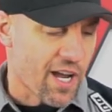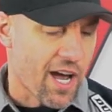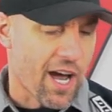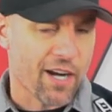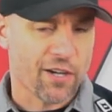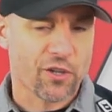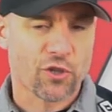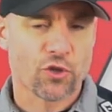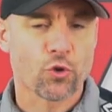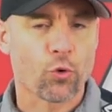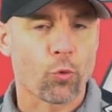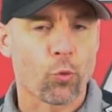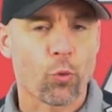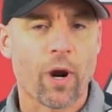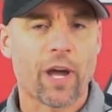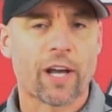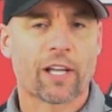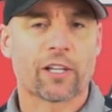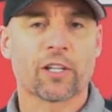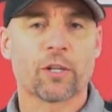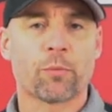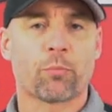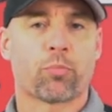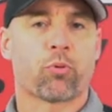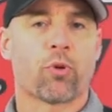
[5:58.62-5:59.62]
not
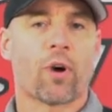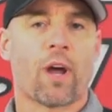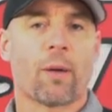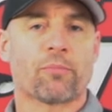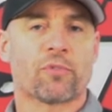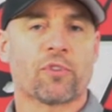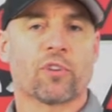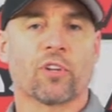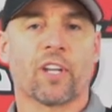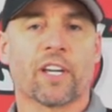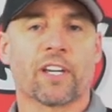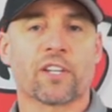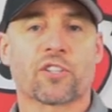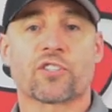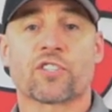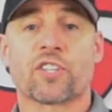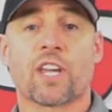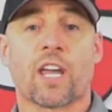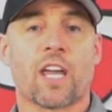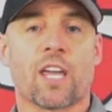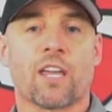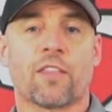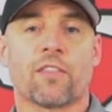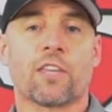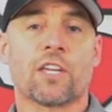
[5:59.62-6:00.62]
directly prepped like,
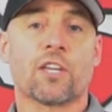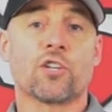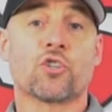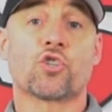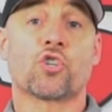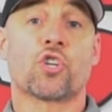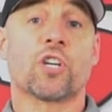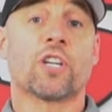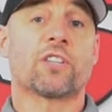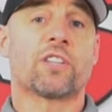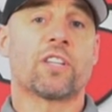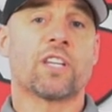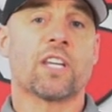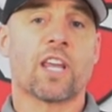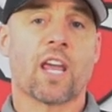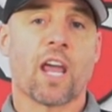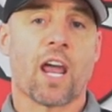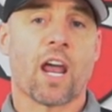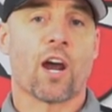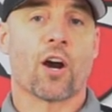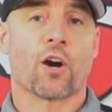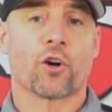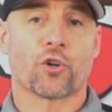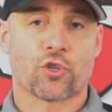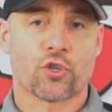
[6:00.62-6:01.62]
say, the GT
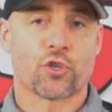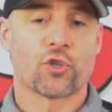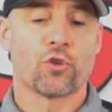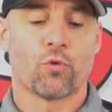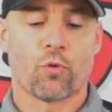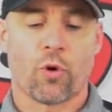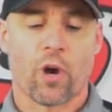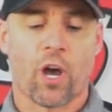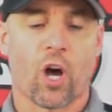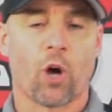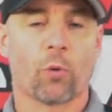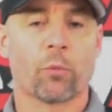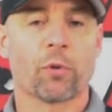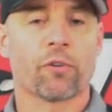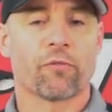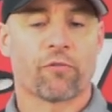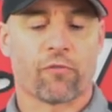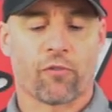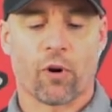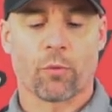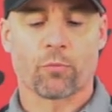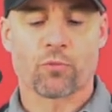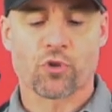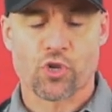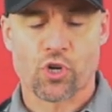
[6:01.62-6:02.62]
Air 2 helmet
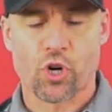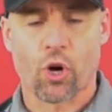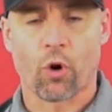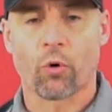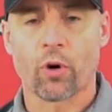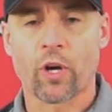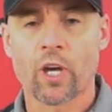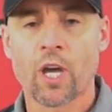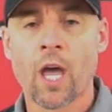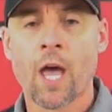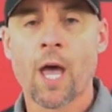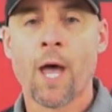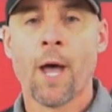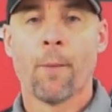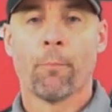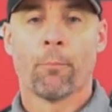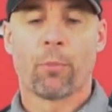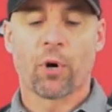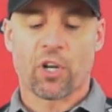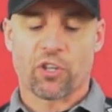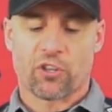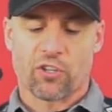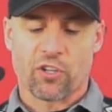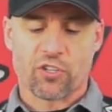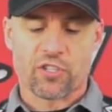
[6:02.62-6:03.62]
from Shoei,
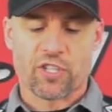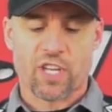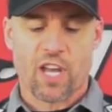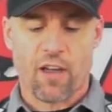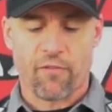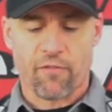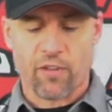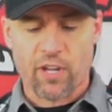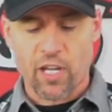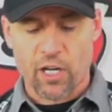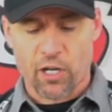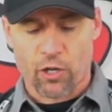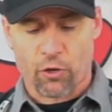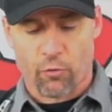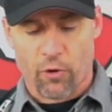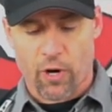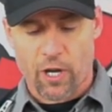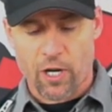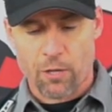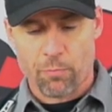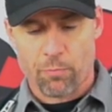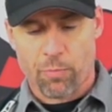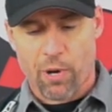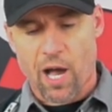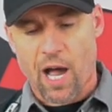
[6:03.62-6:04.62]
but it does have
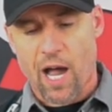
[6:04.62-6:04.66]
integrated